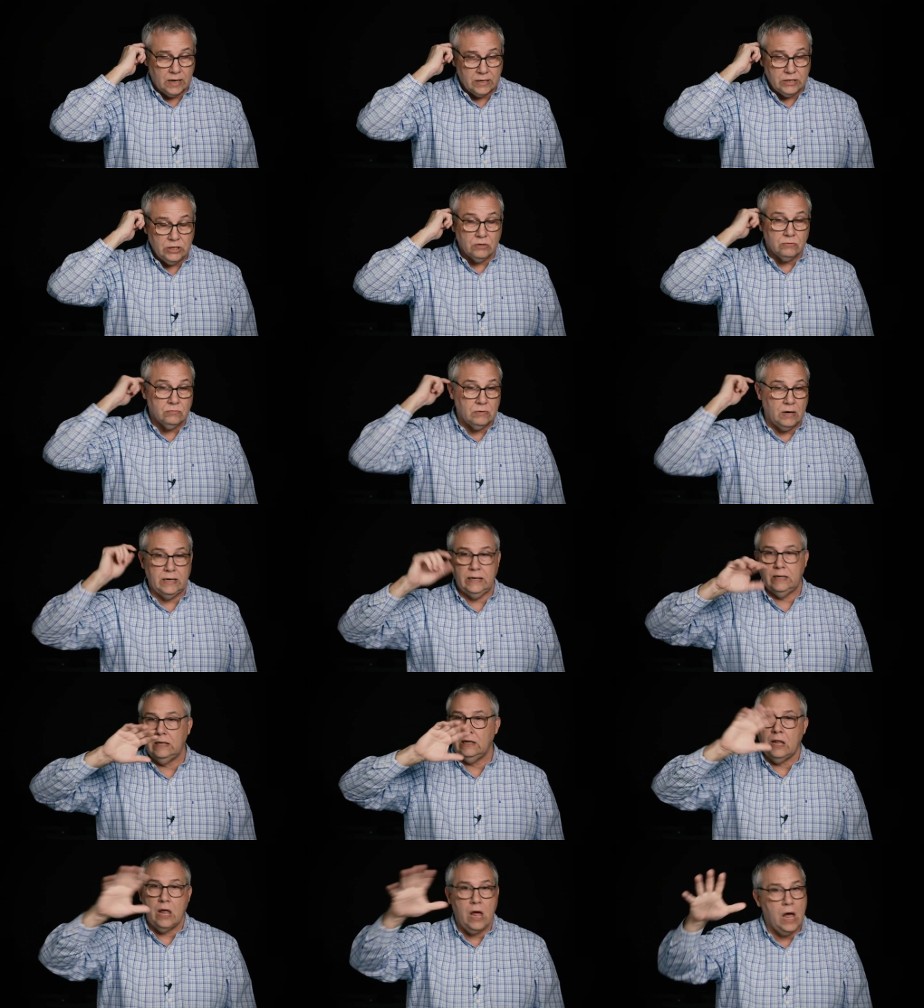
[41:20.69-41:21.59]
and you're
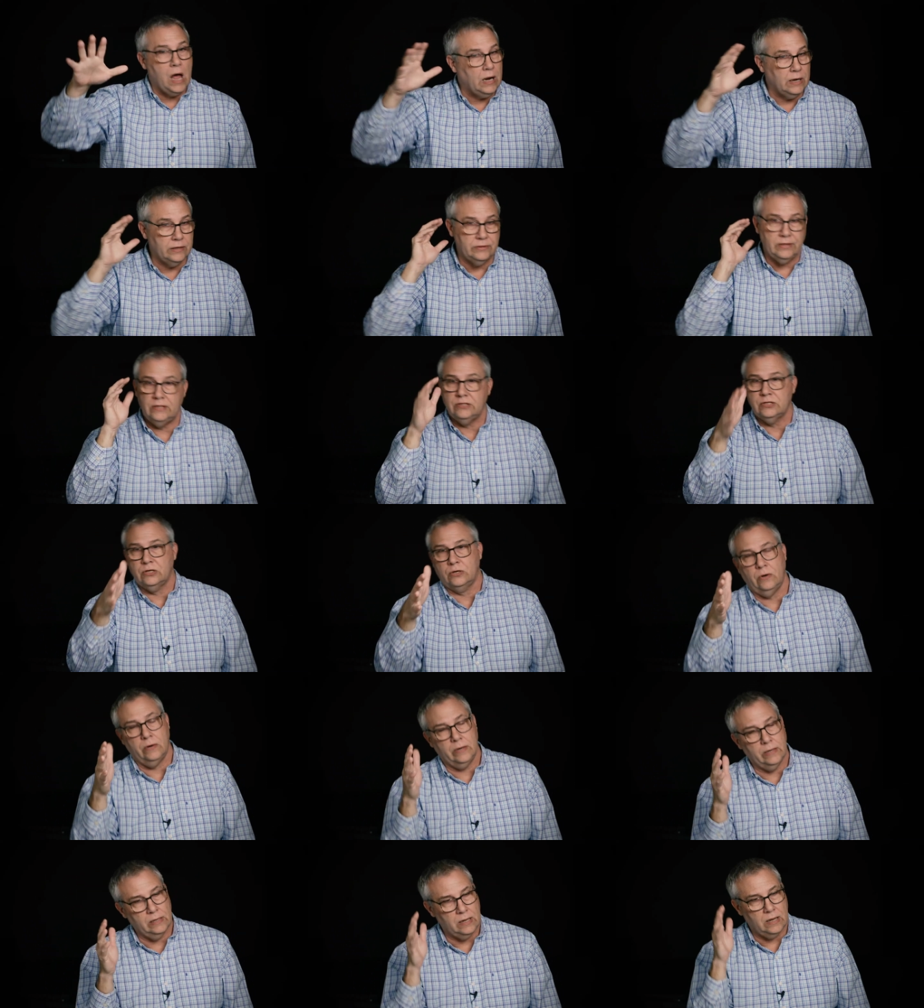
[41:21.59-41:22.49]
running along and things are
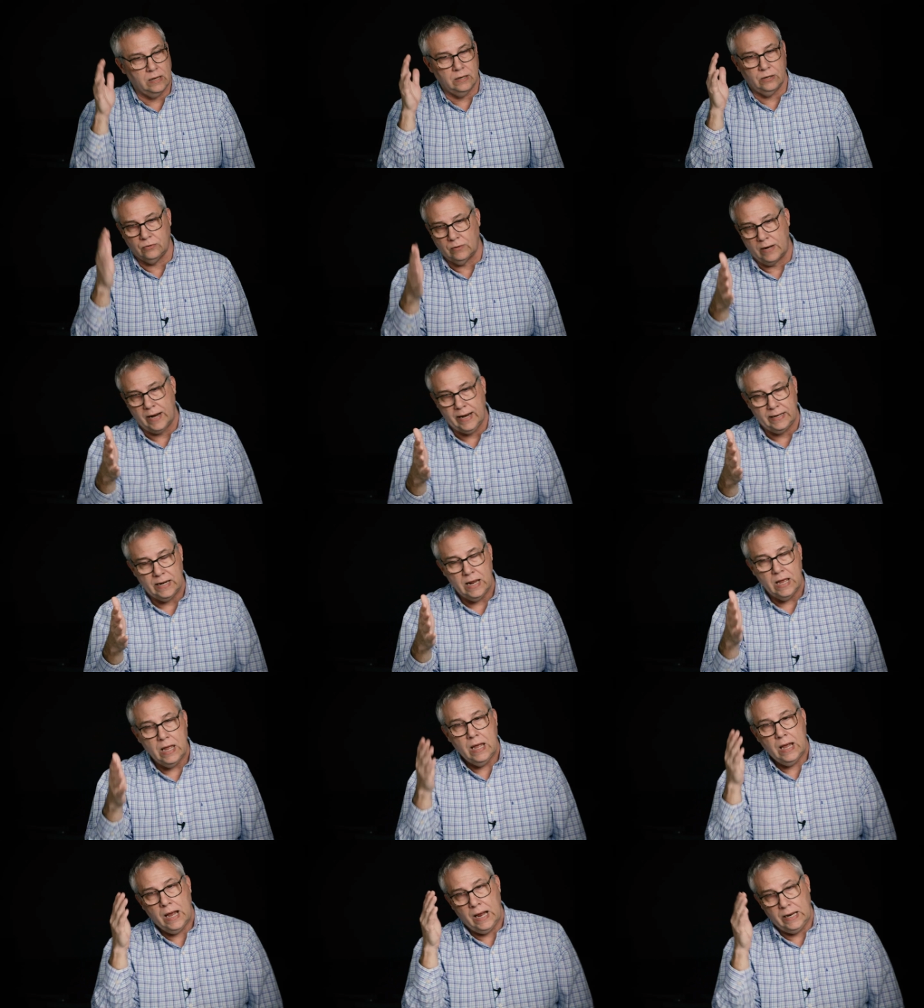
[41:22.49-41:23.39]
going along great
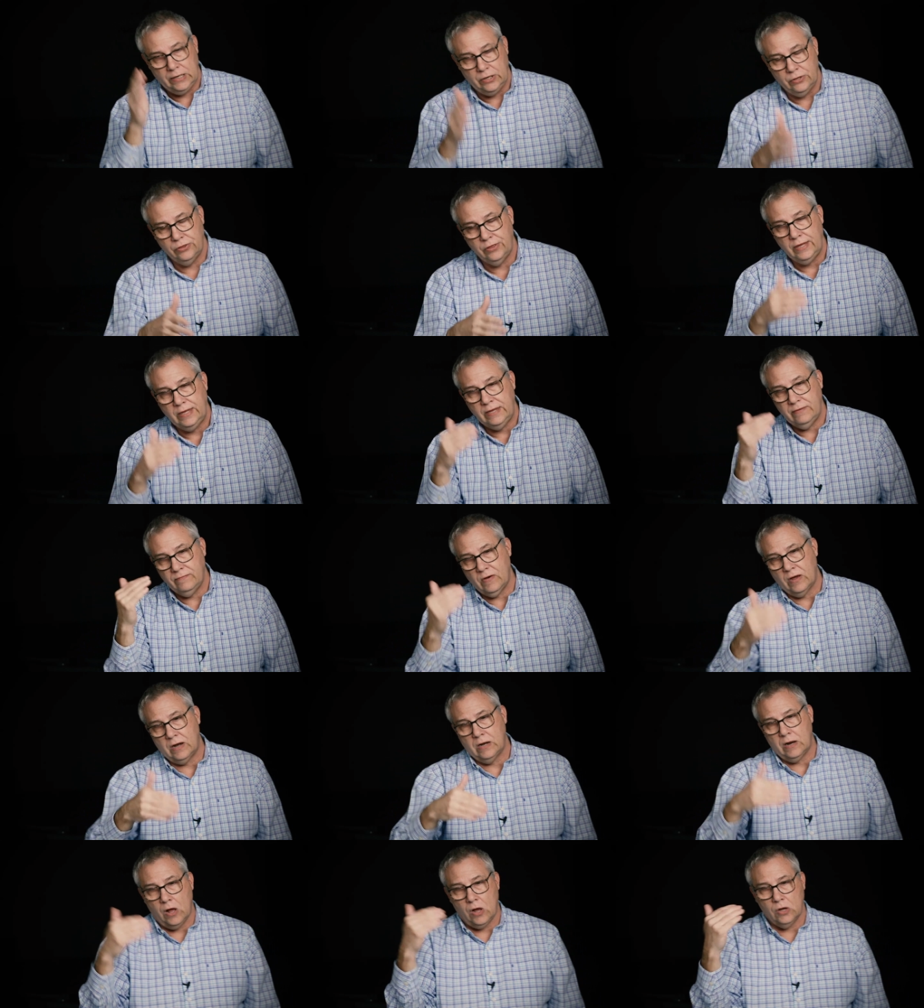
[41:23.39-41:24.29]
and you think you've
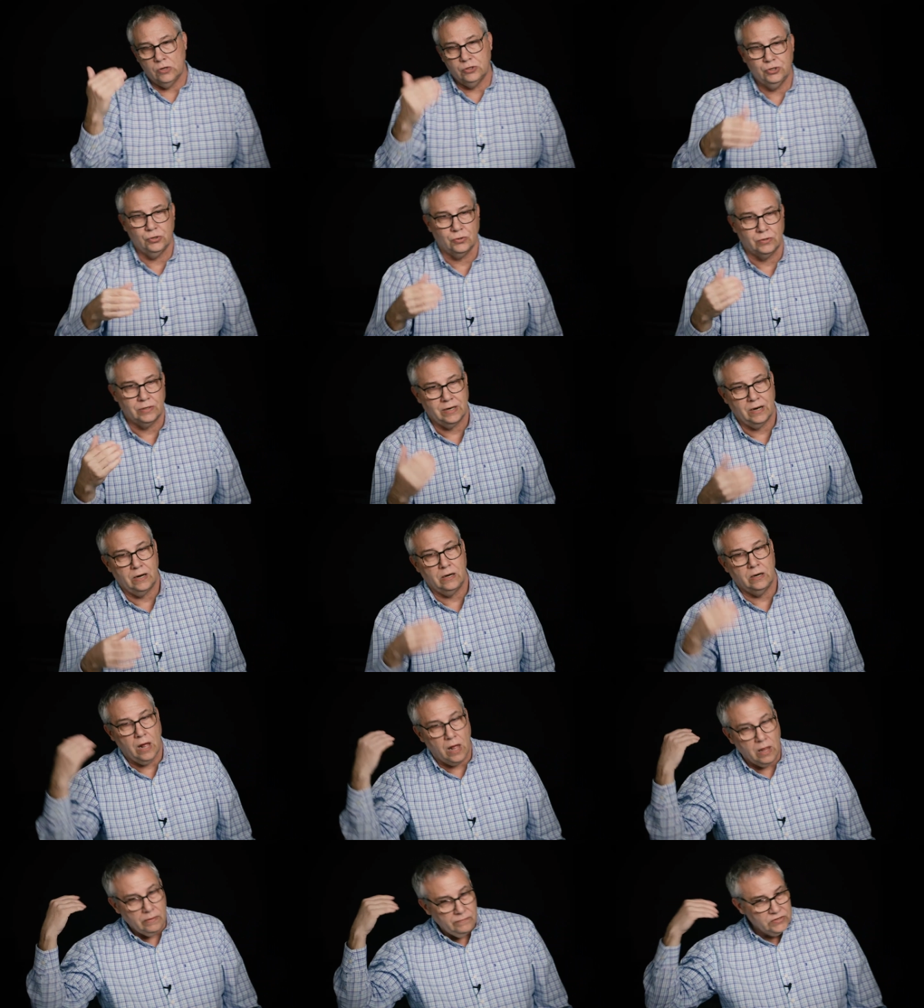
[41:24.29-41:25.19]
got it all sorted out
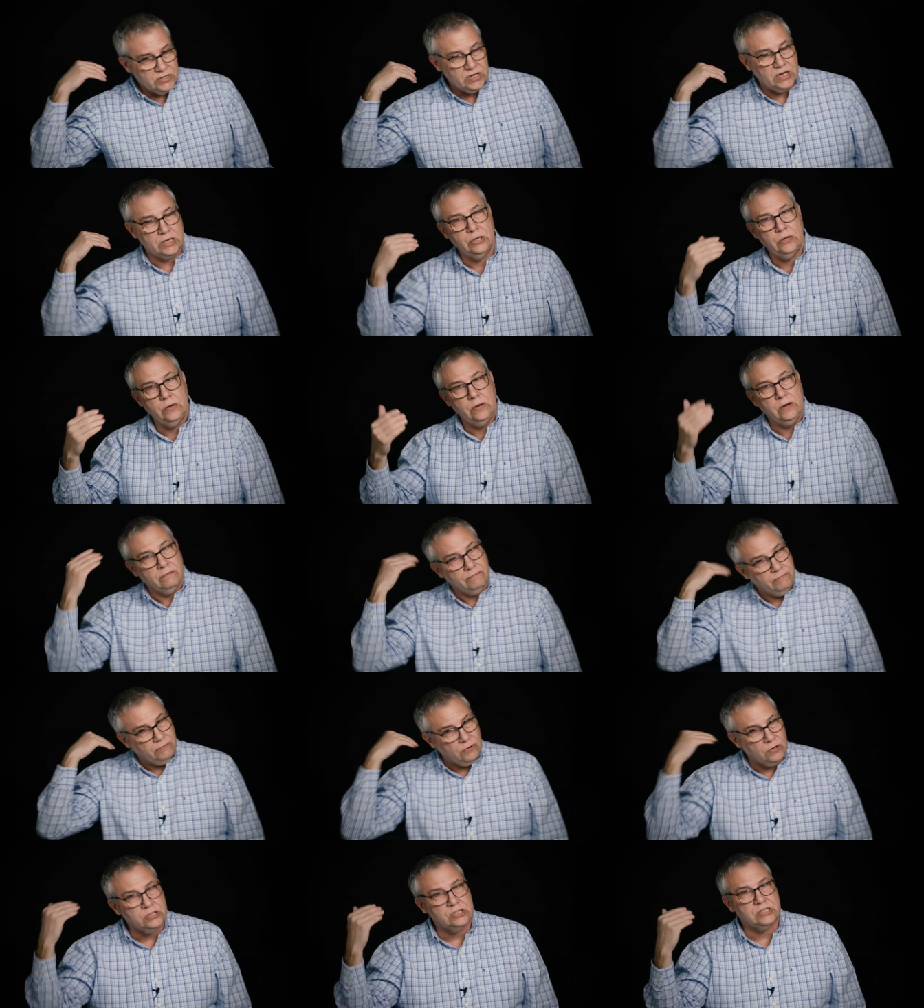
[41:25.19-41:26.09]
and all of a sudden you hear
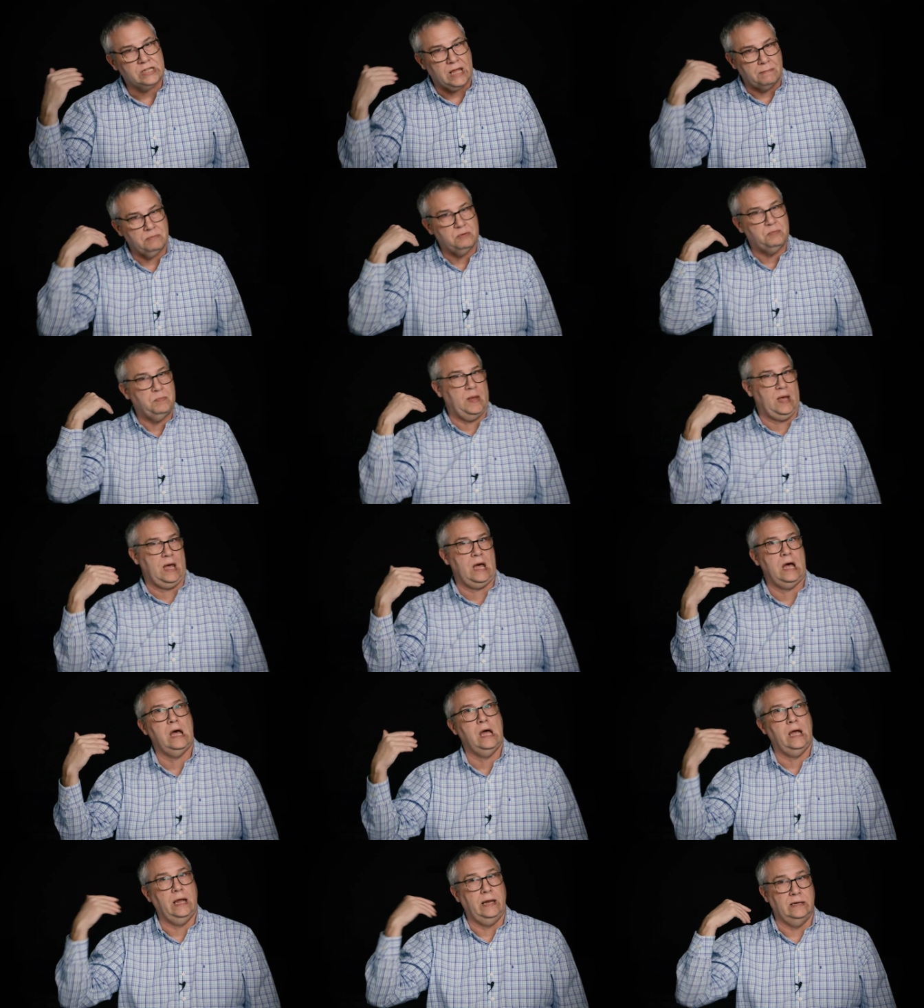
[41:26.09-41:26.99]
footsteps
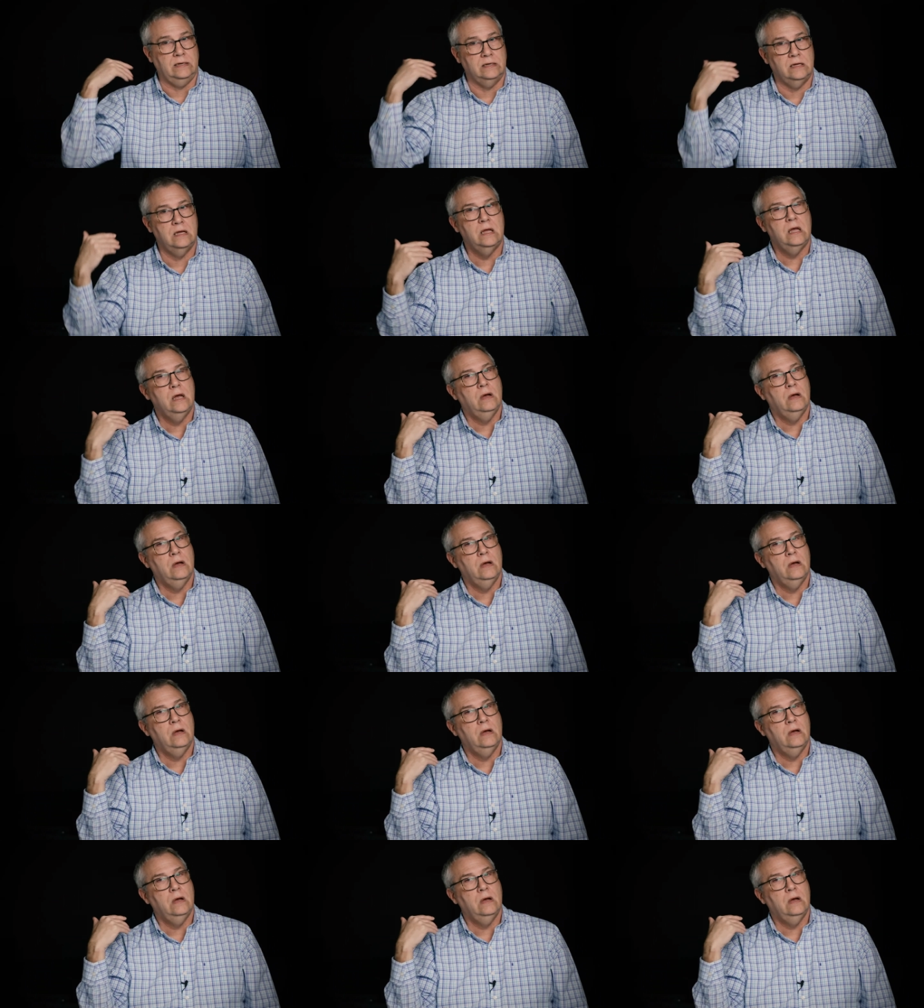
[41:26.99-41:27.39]
behind